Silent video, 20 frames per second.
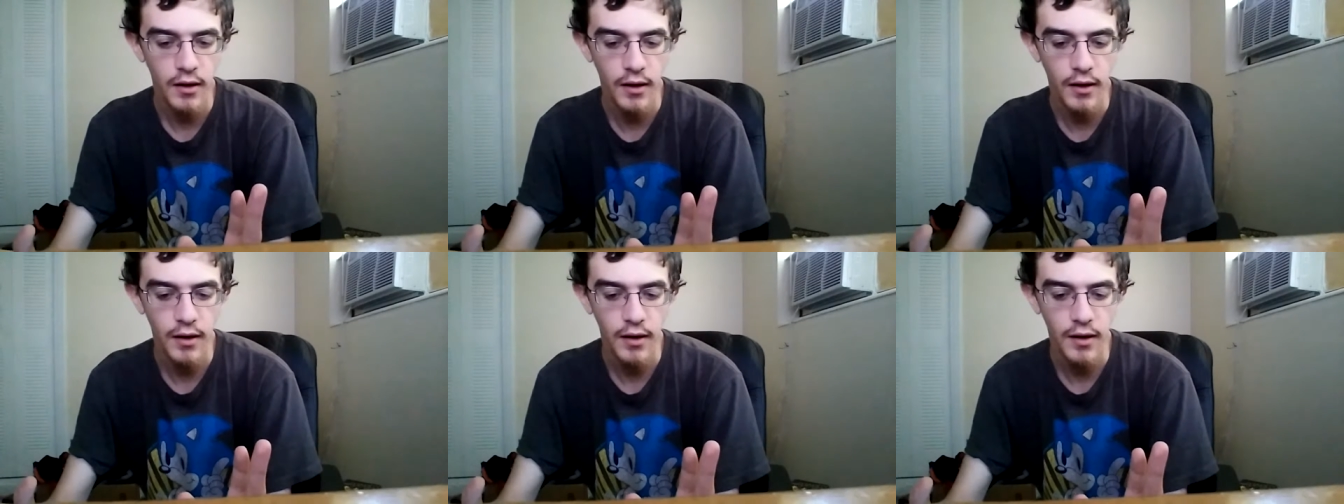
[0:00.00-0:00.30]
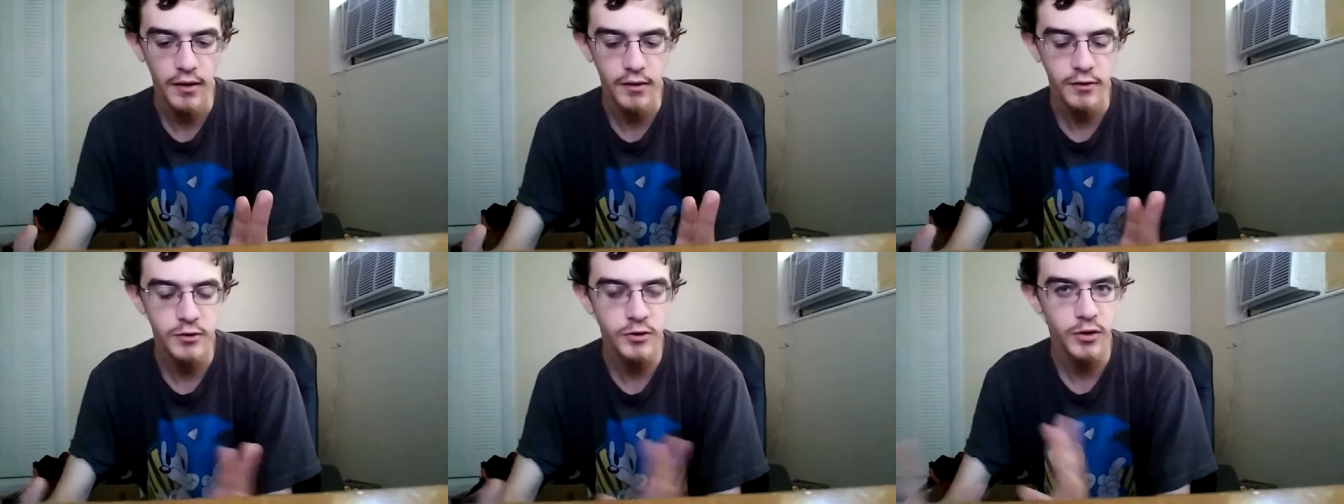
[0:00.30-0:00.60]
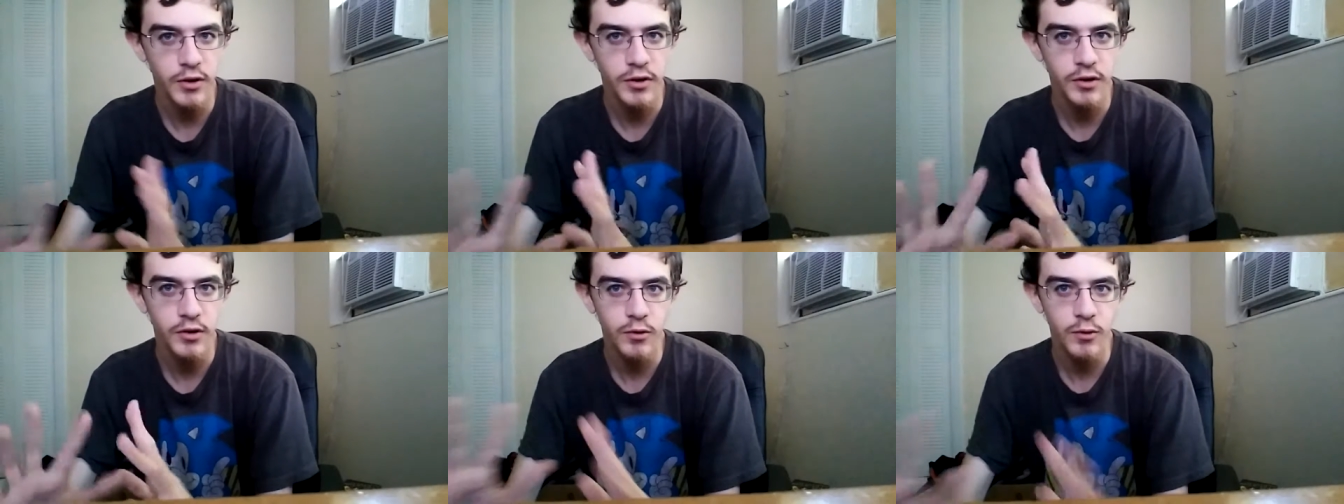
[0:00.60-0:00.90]
And there's
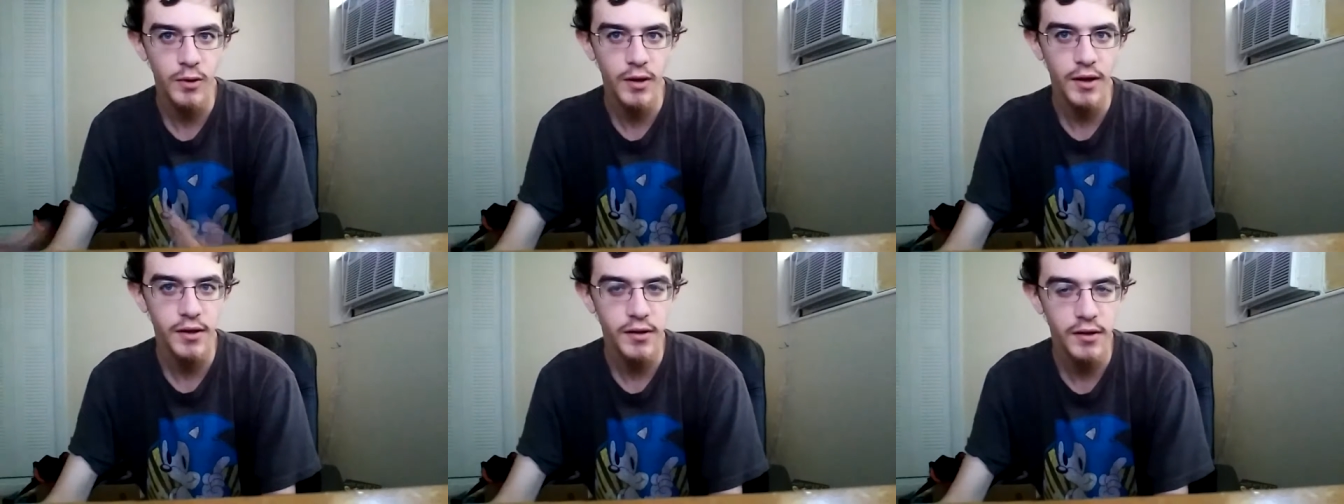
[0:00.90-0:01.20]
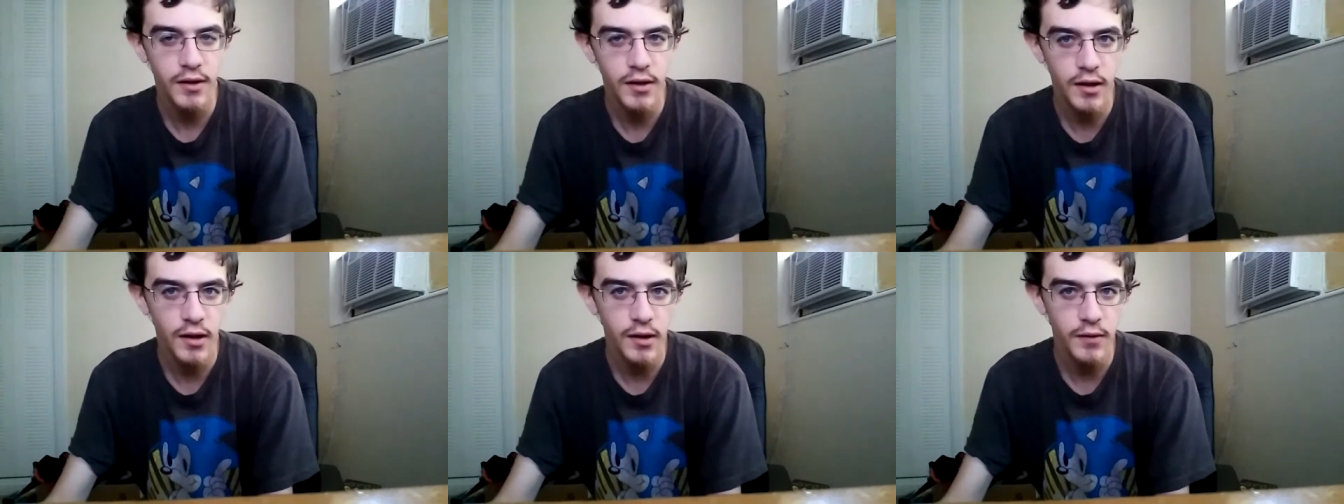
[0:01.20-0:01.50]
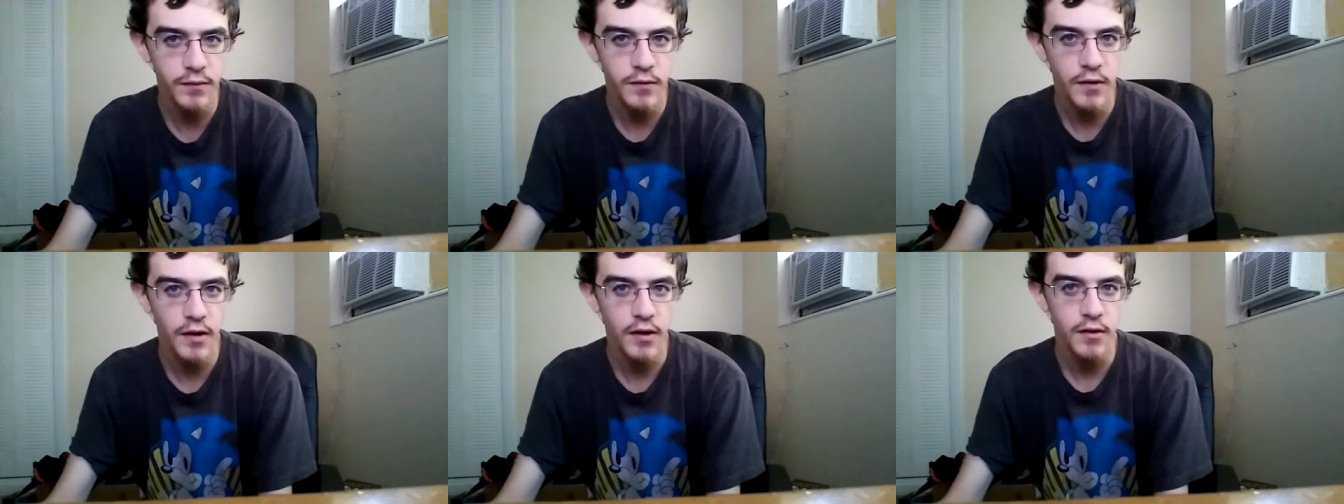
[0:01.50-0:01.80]
only two I can think
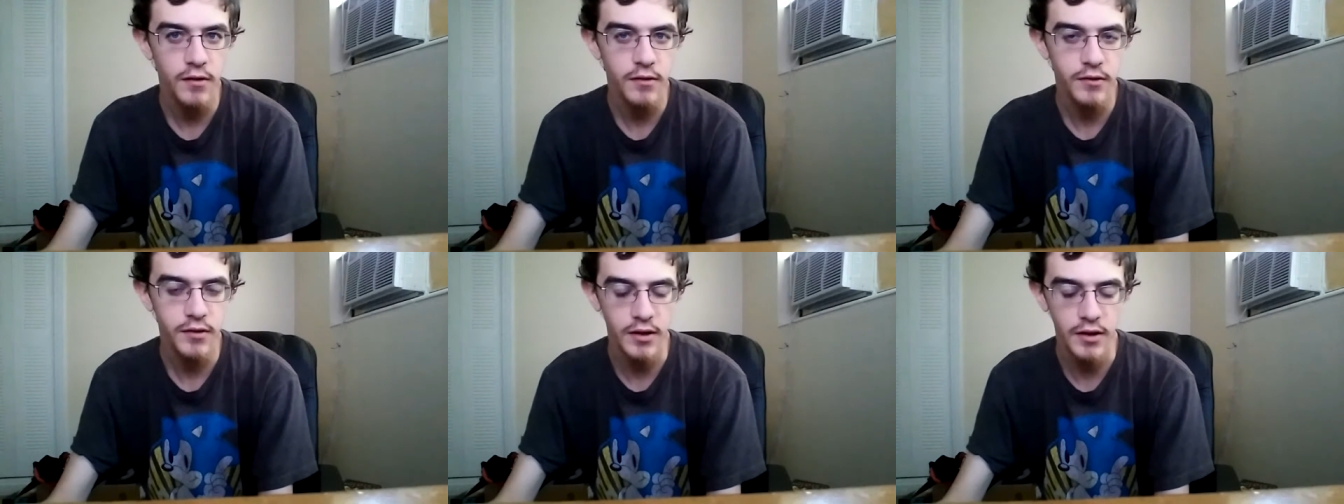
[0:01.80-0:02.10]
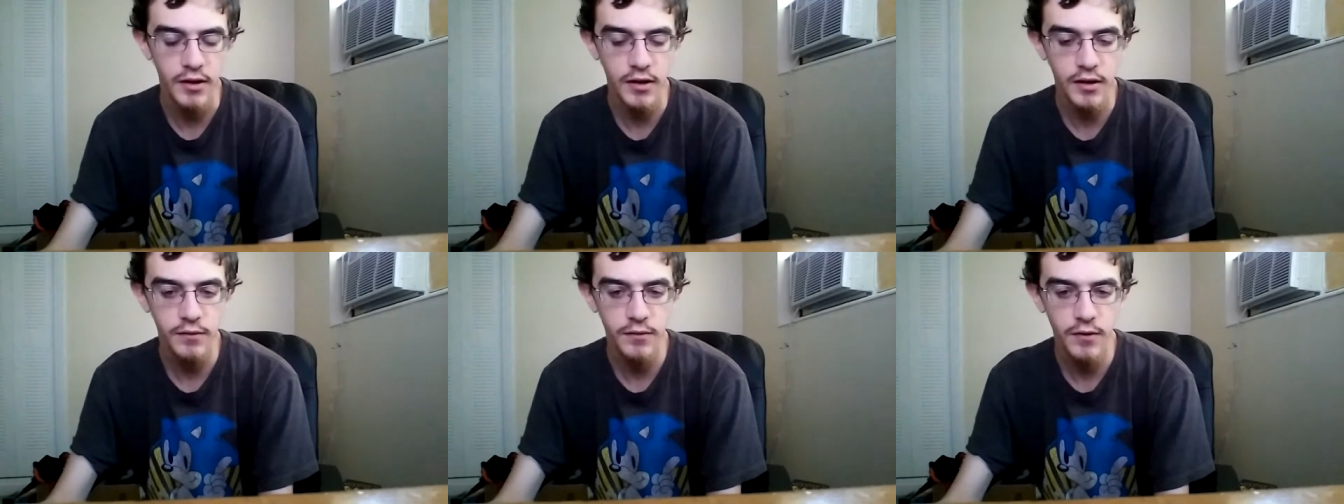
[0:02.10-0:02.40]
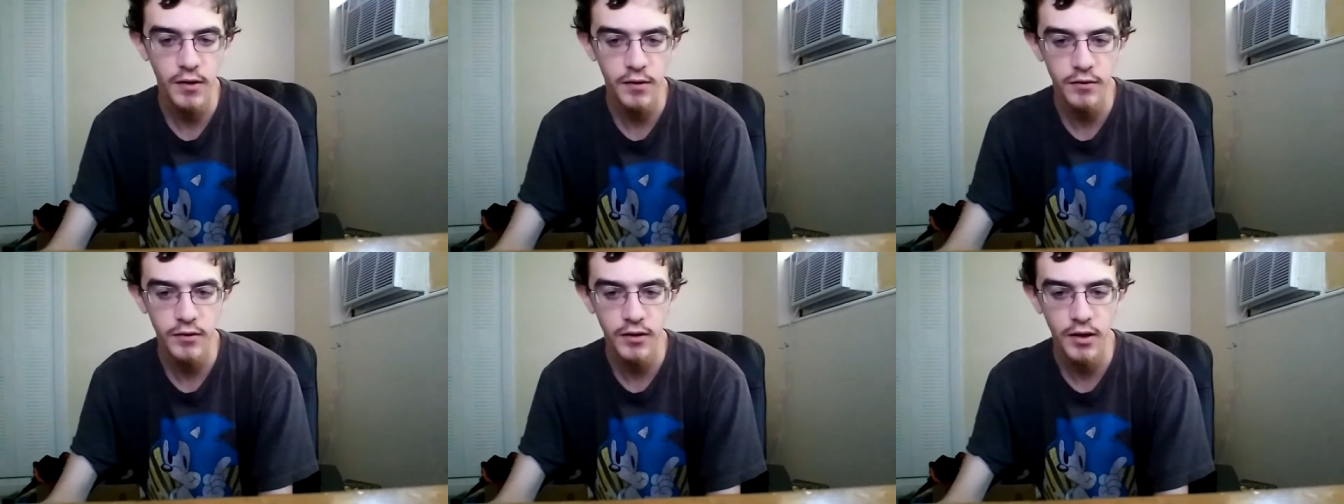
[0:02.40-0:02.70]
of off
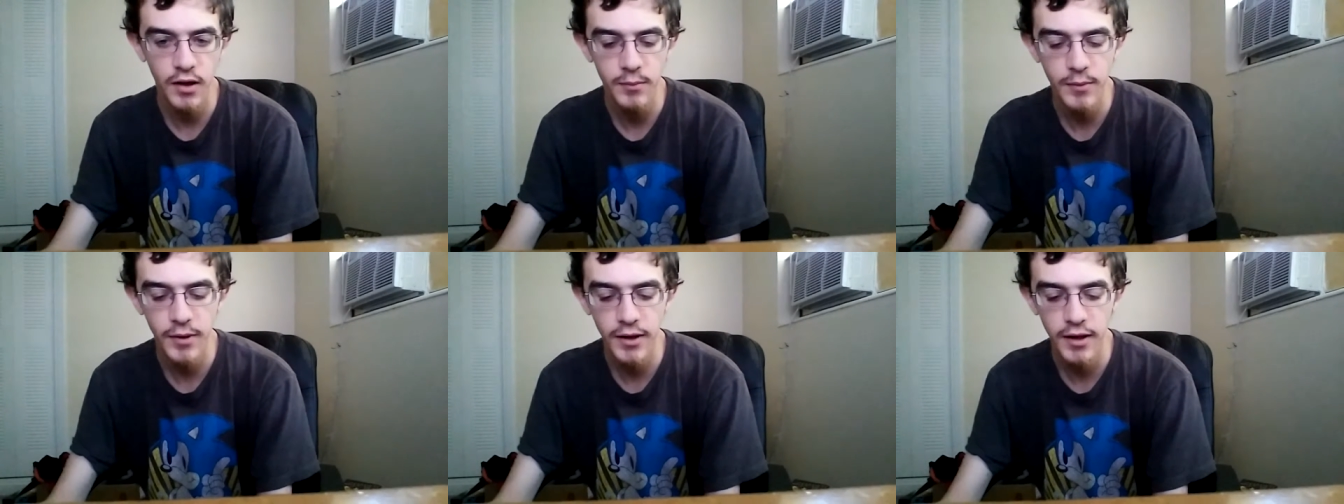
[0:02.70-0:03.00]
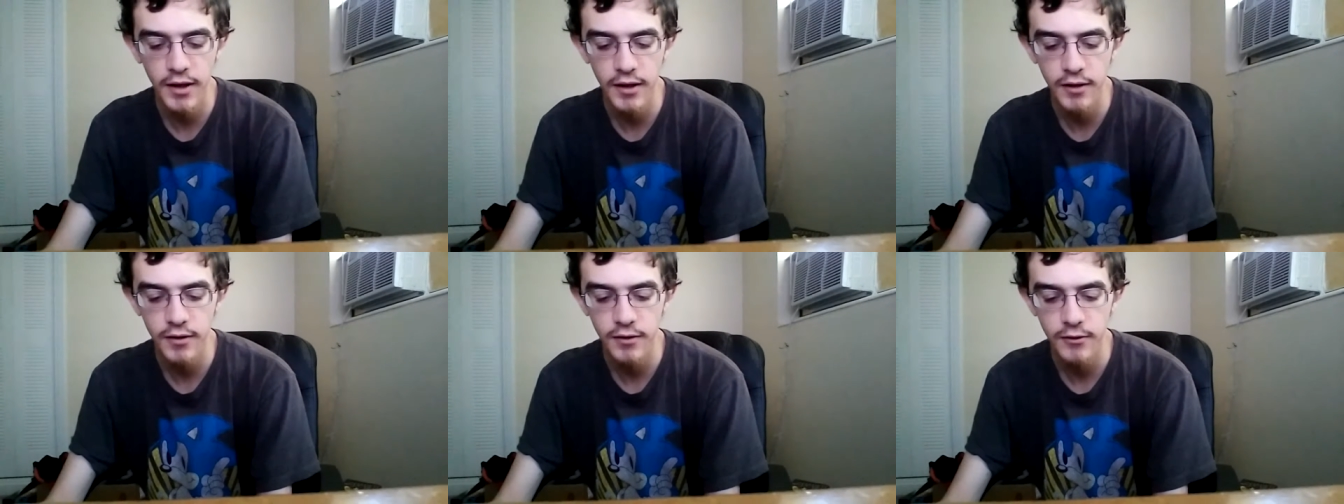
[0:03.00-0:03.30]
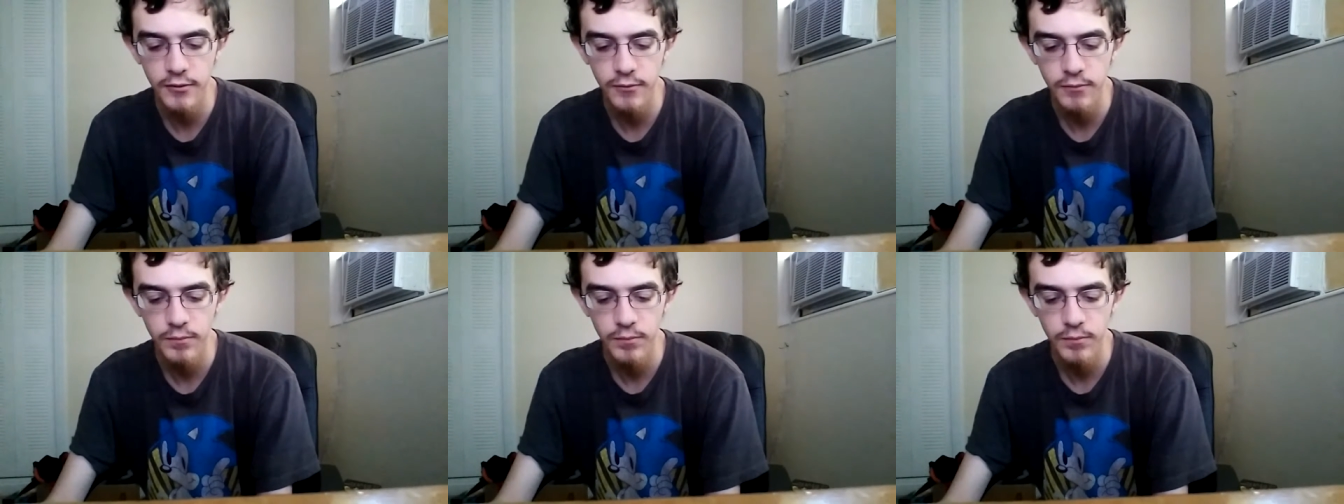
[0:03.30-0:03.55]
the top of my head,